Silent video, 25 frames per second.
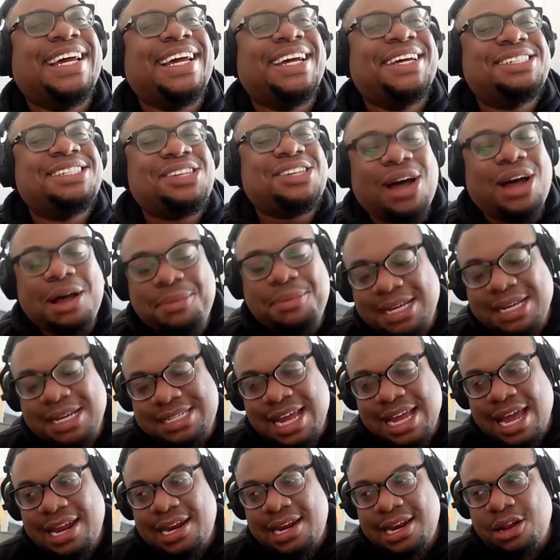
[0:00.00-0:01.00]
so I'm
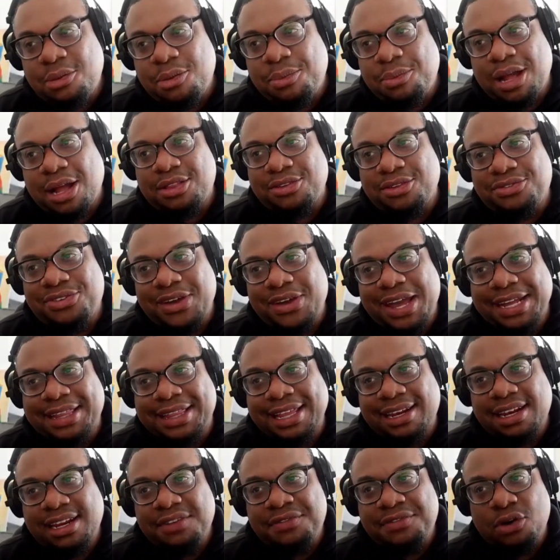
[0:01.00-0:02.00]
excited about the fact that
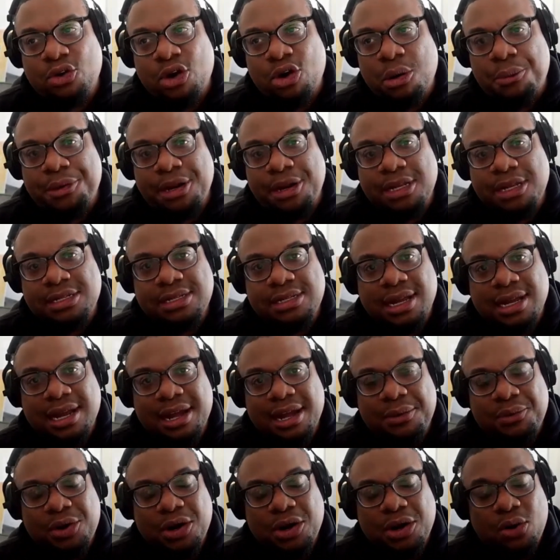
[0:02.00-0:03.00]
Living Corporate is. Uh,
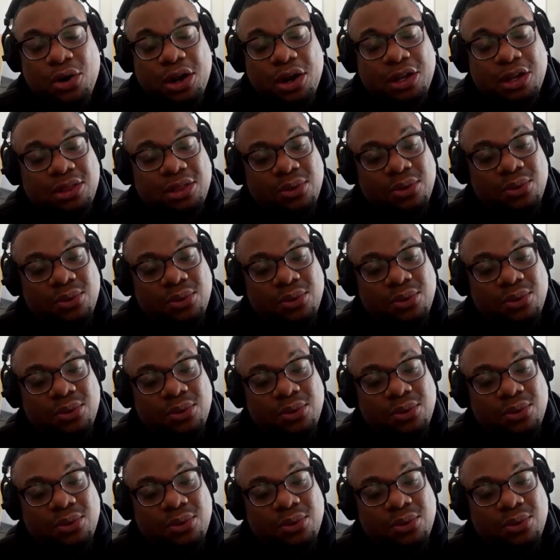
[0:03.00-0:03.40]
we're going.